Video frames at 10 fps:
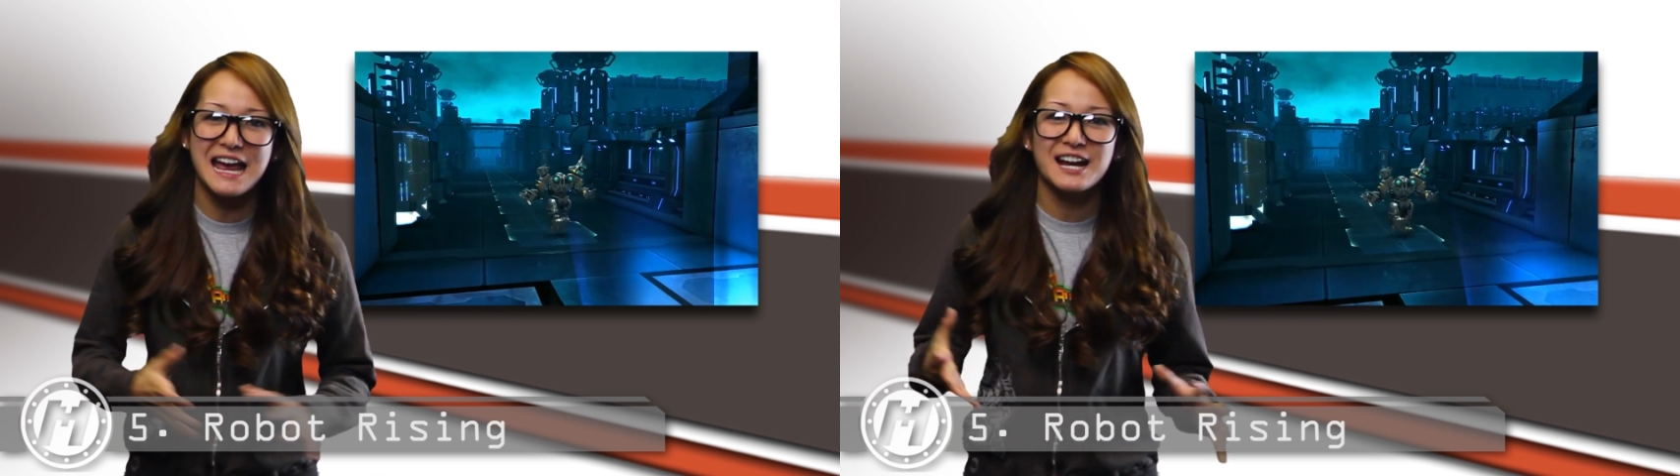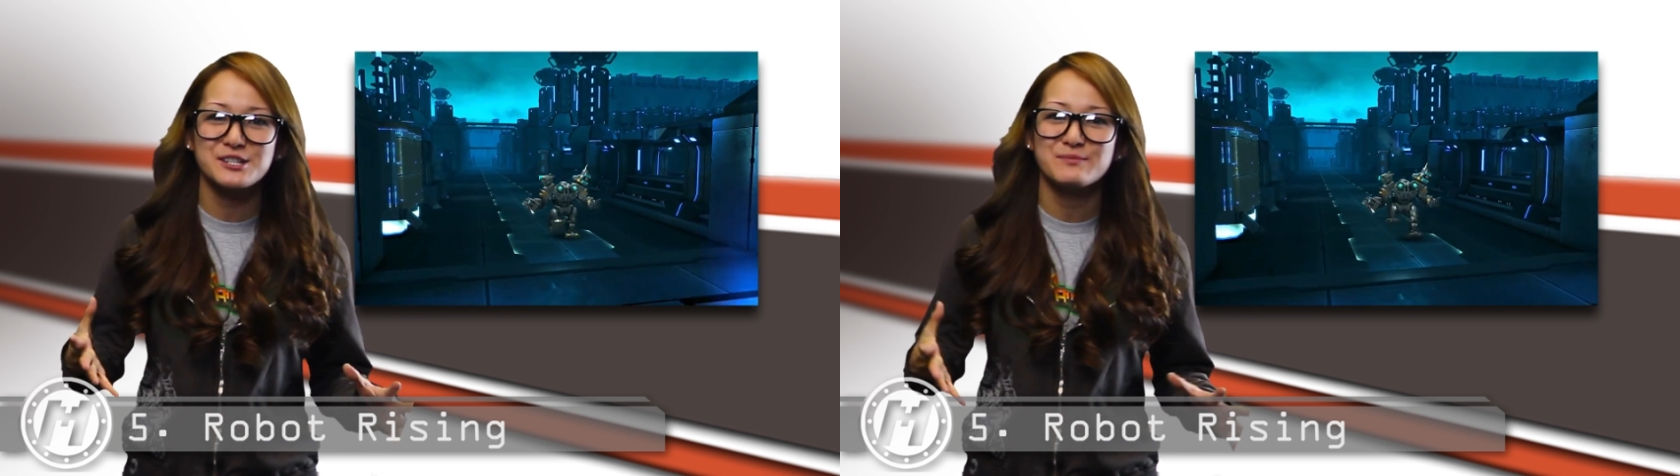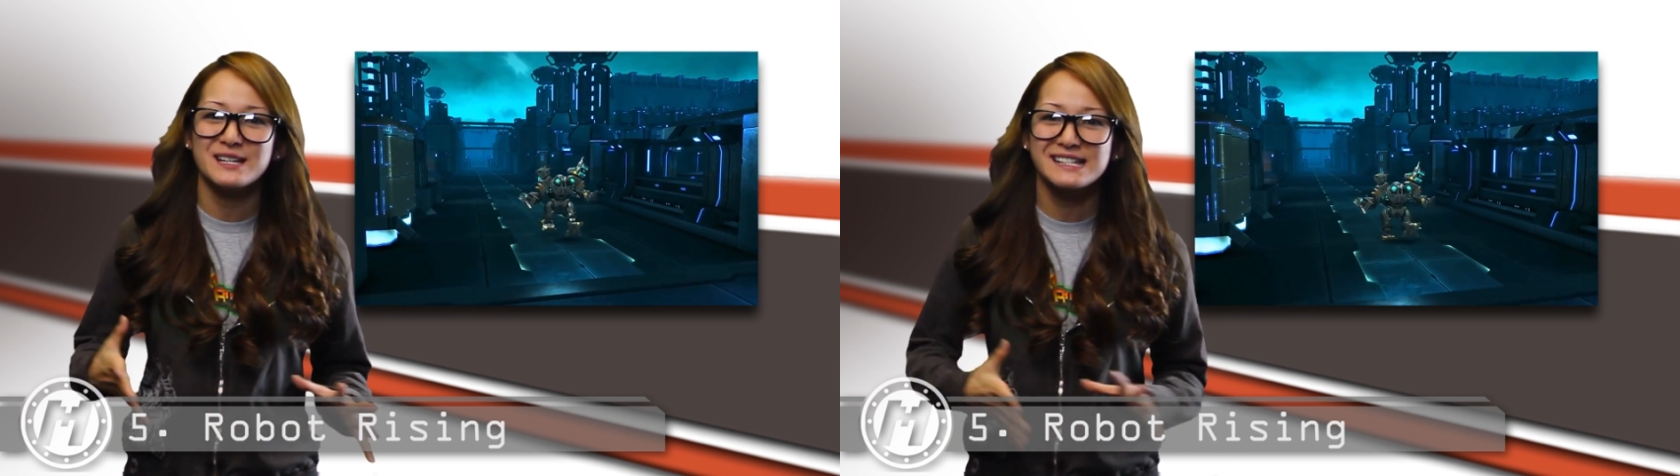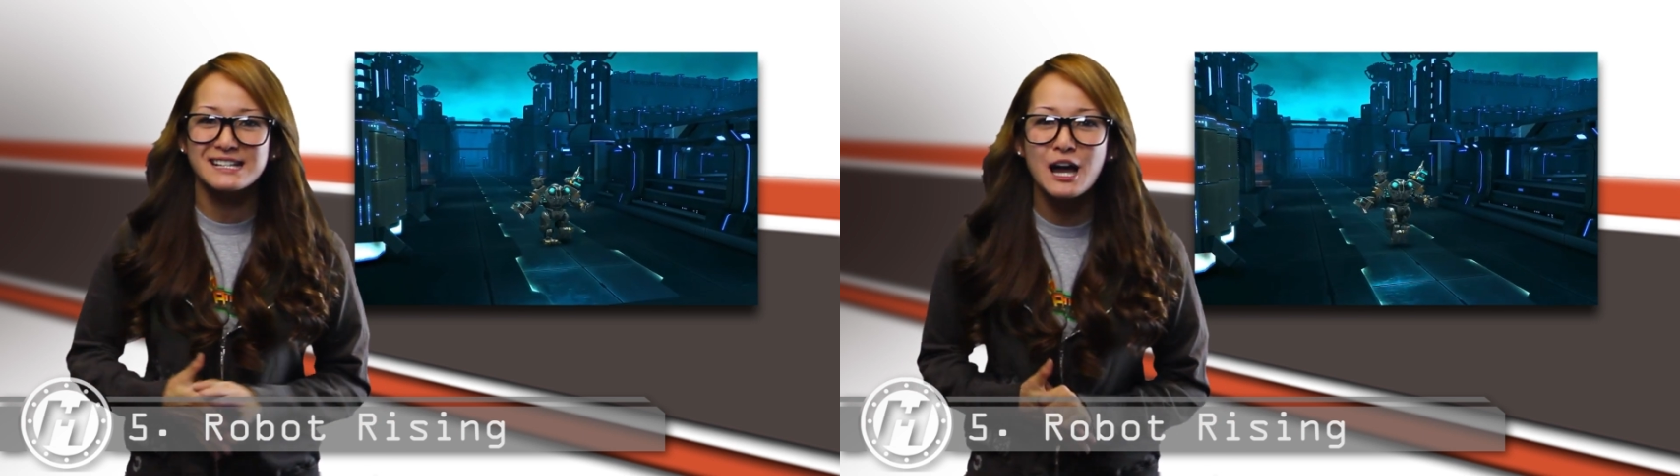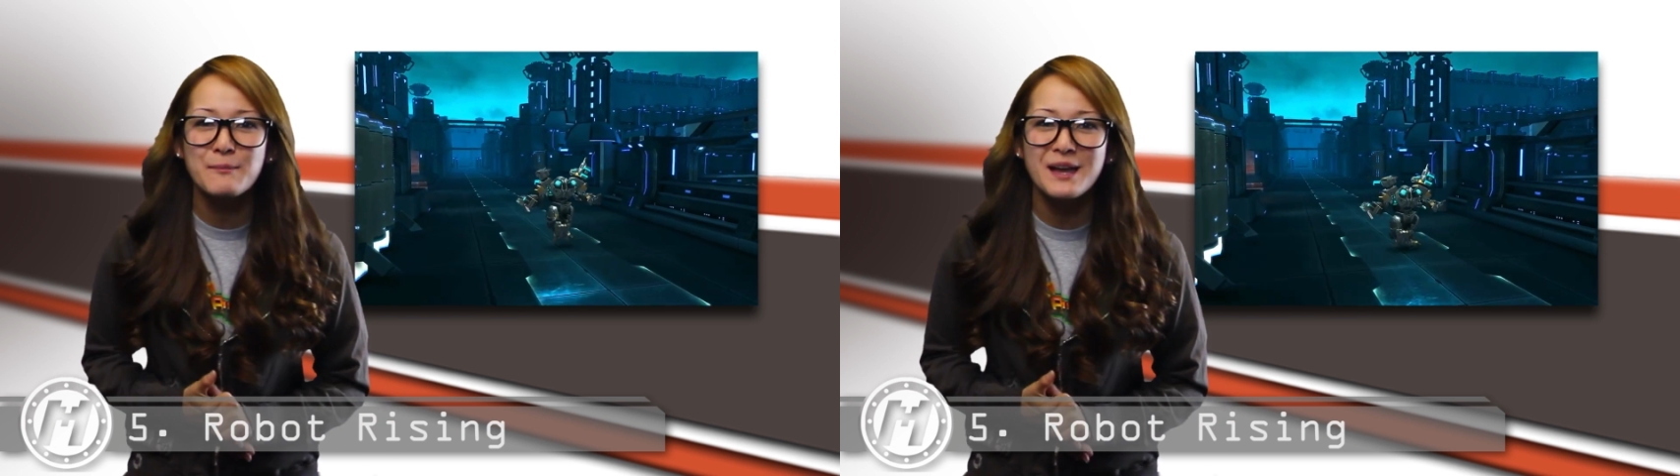action-based
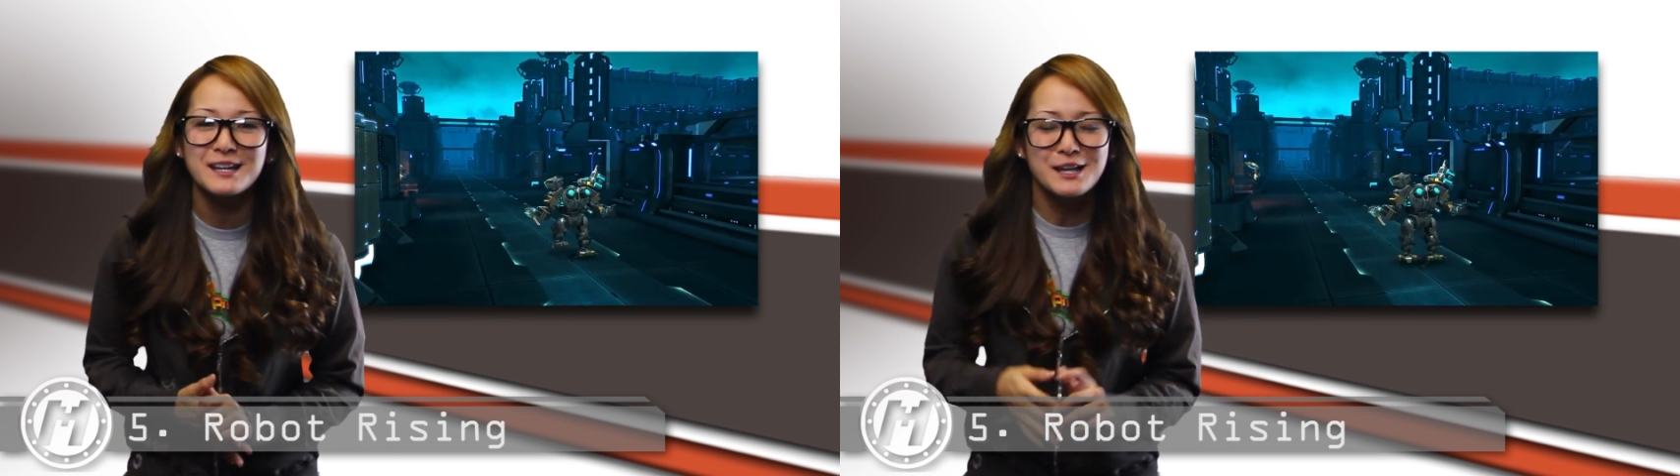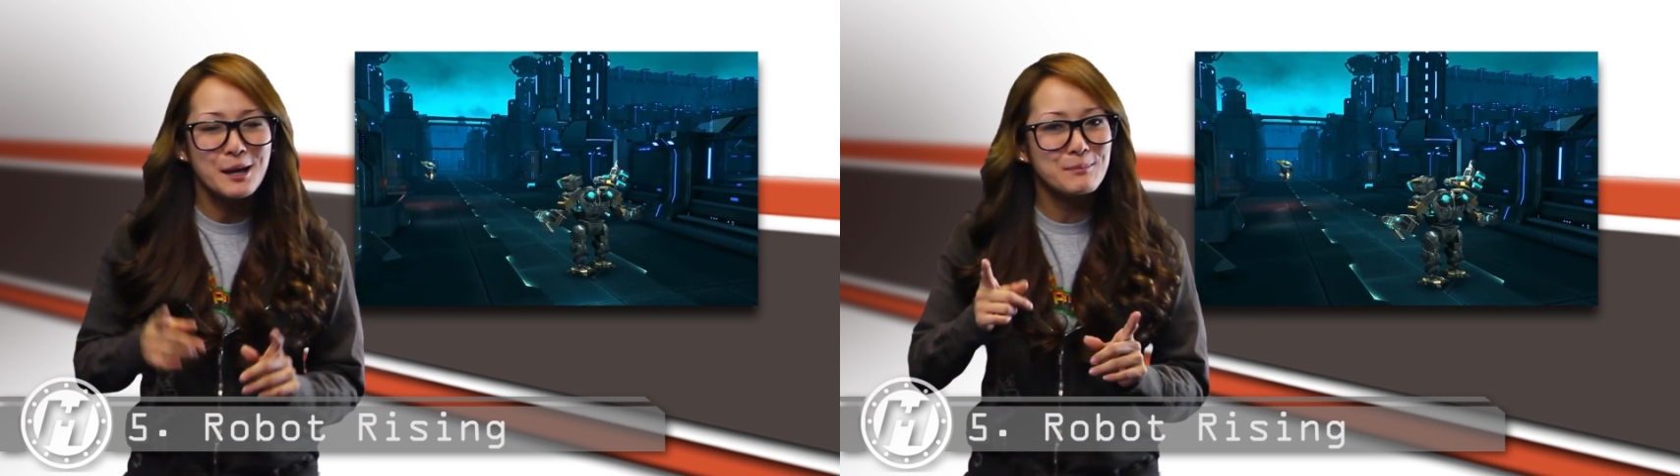combat,